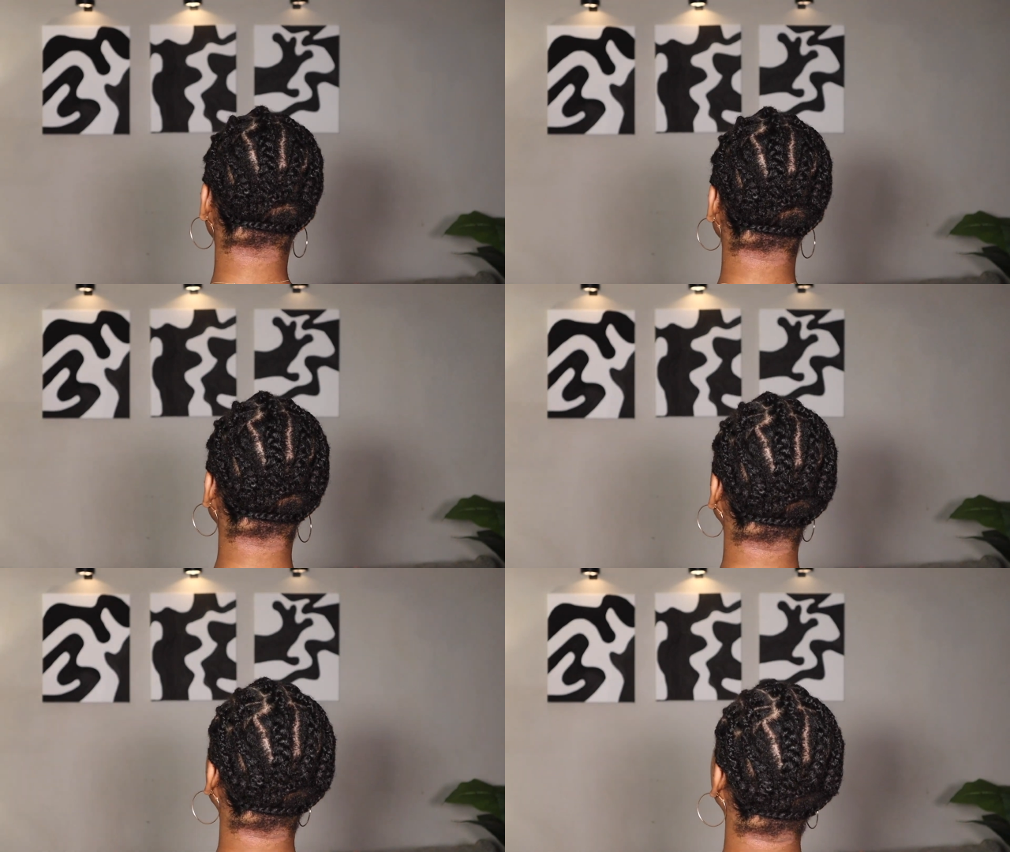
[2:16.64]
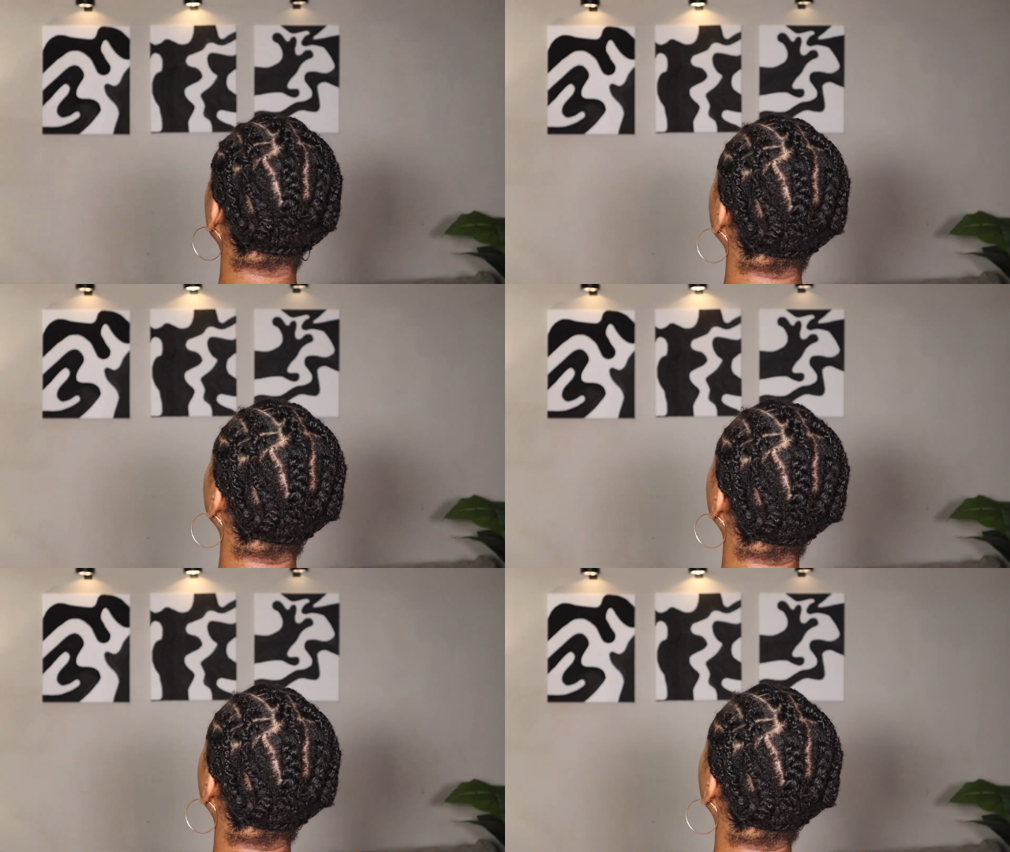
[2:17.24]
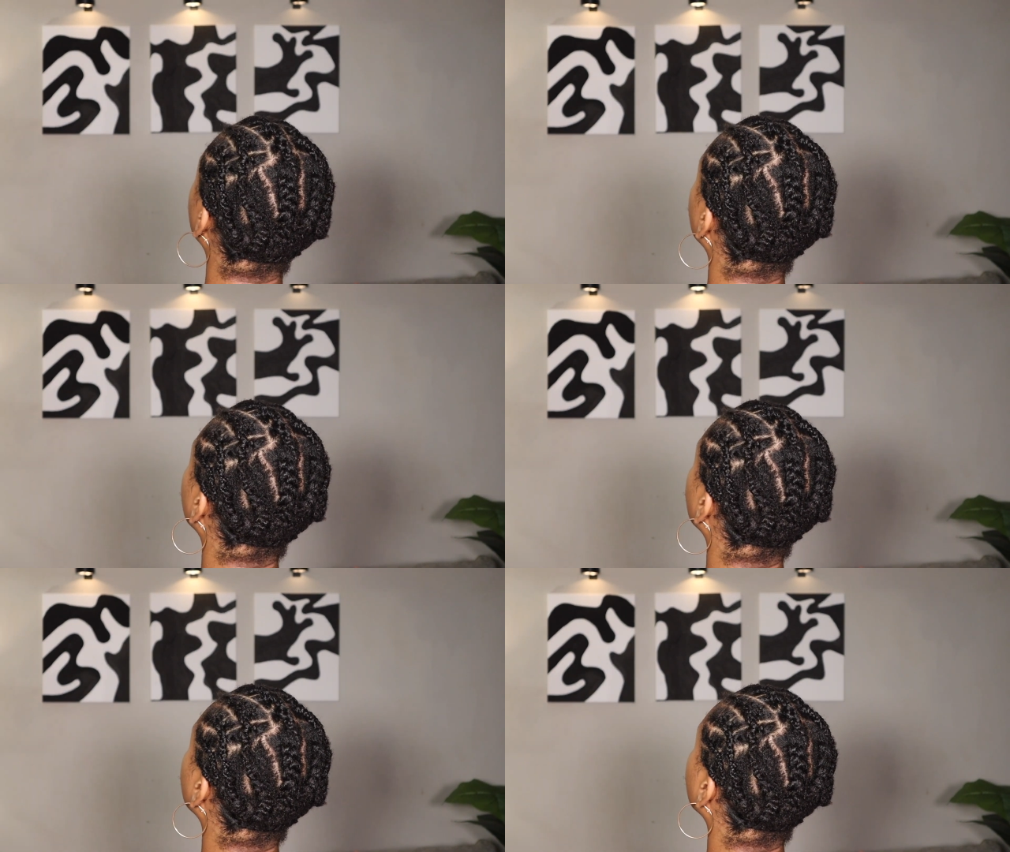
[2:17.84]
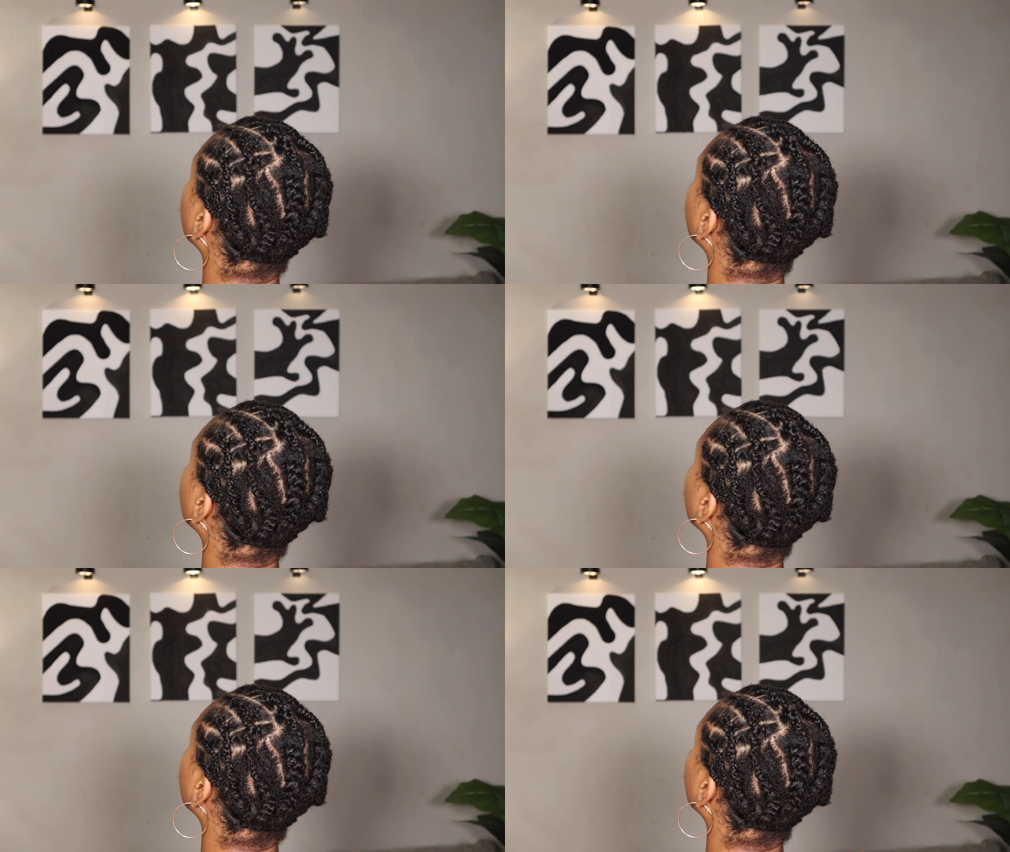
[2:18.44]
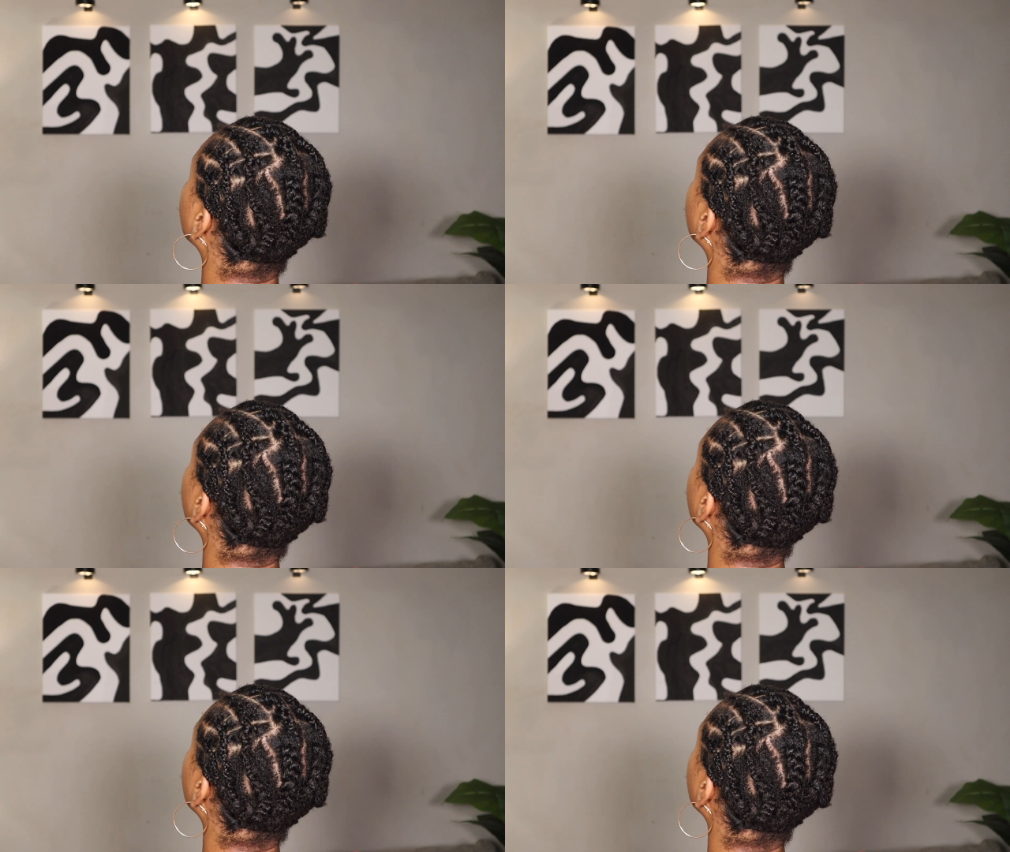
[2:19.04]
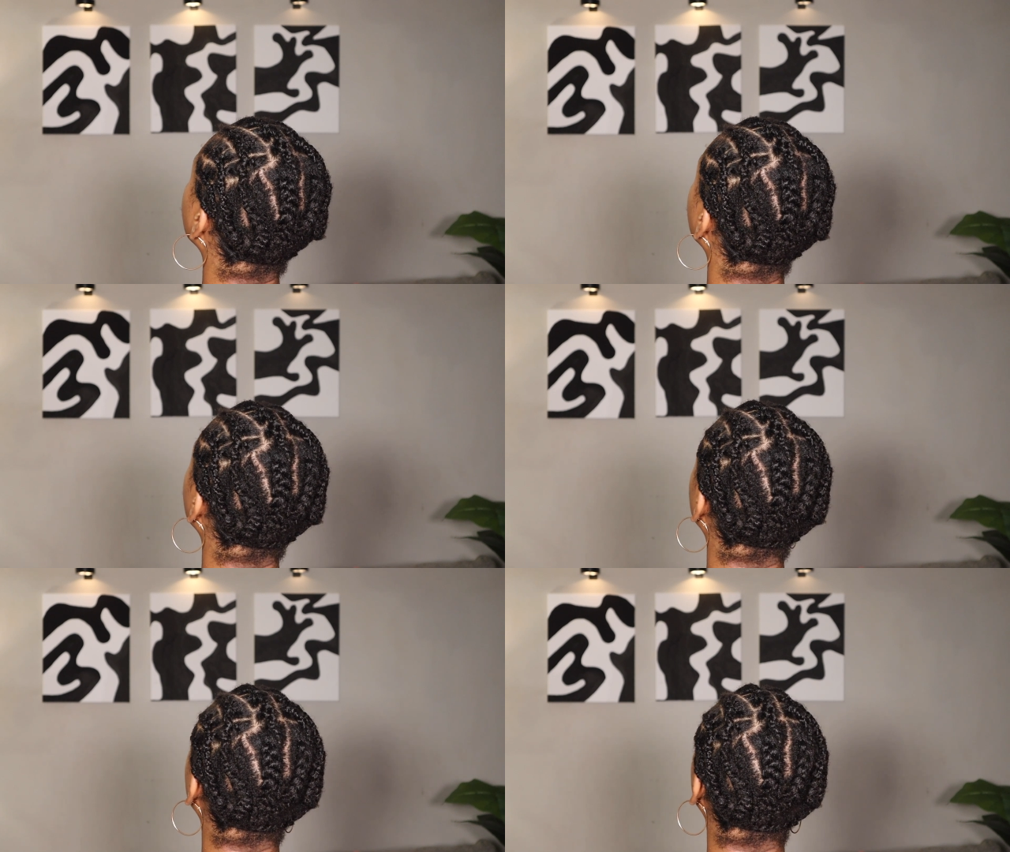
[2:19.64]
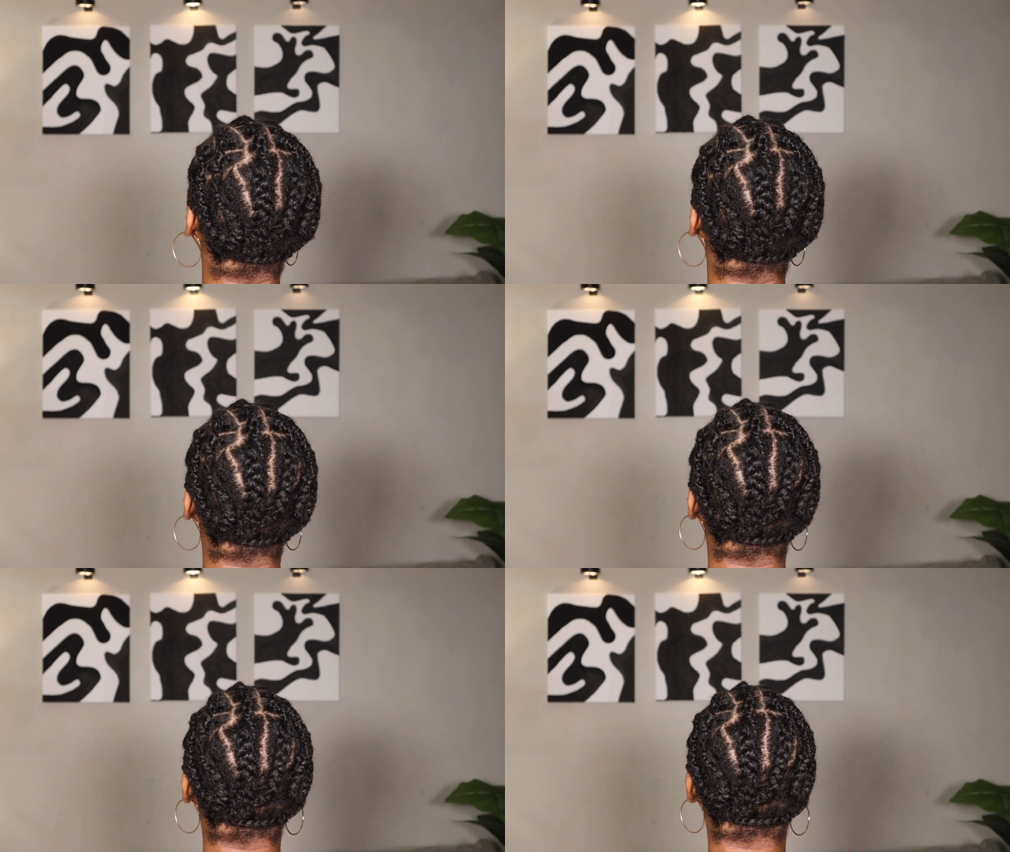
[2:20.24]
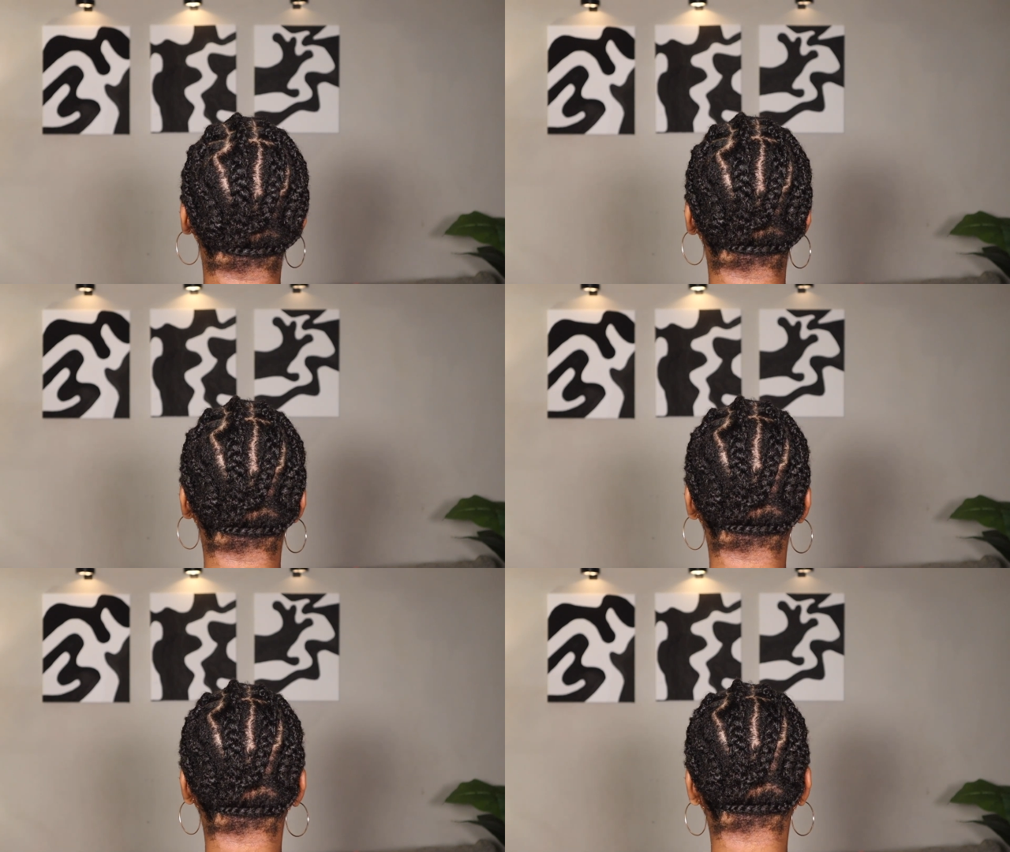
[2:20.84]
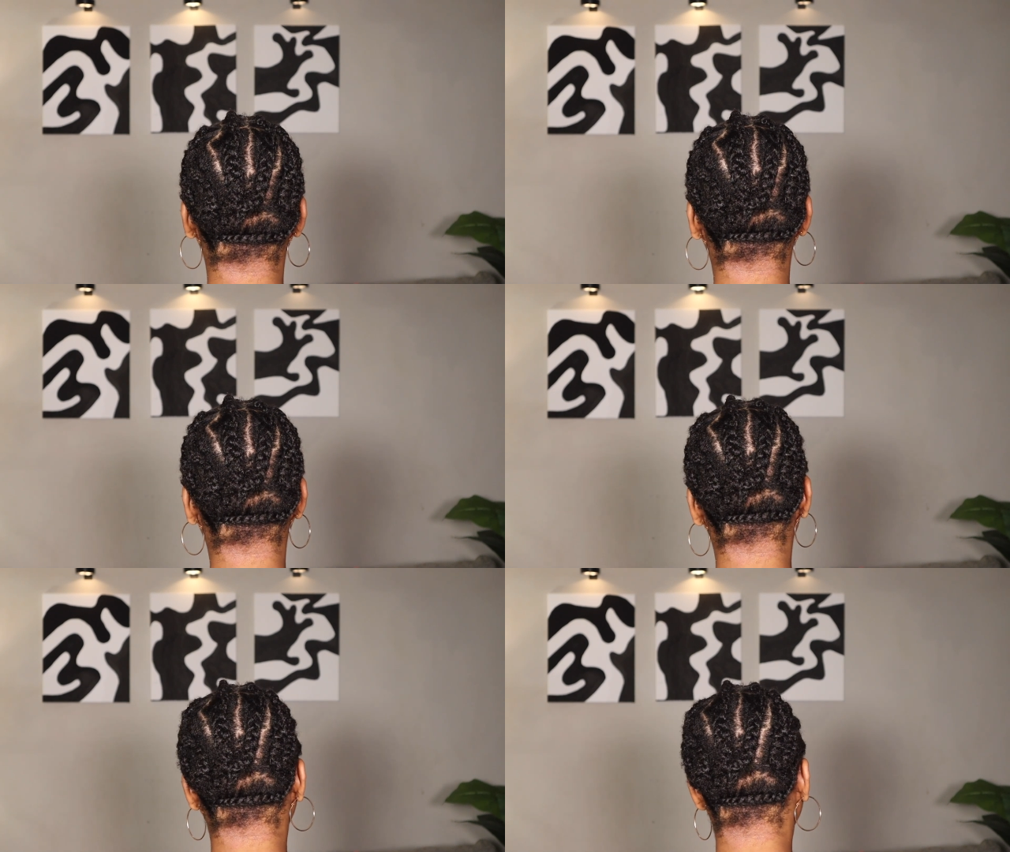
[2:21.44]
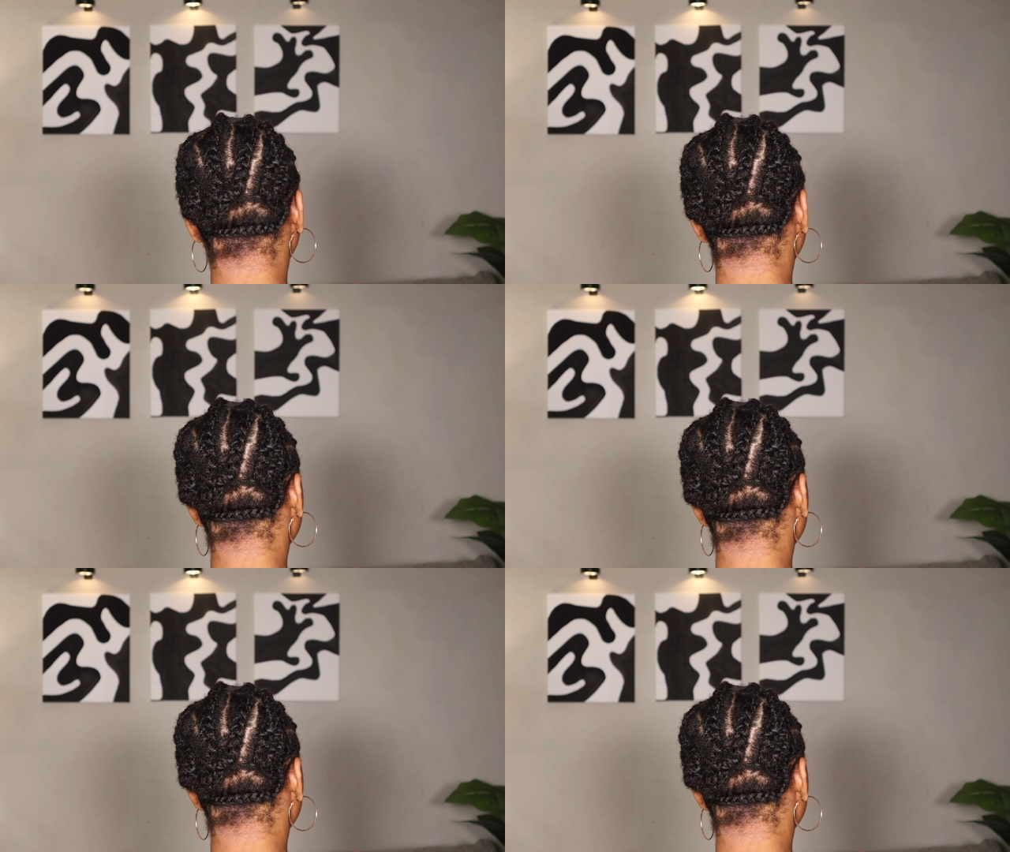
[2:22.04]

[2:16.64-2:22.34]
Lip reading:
[unreadable: no face in view]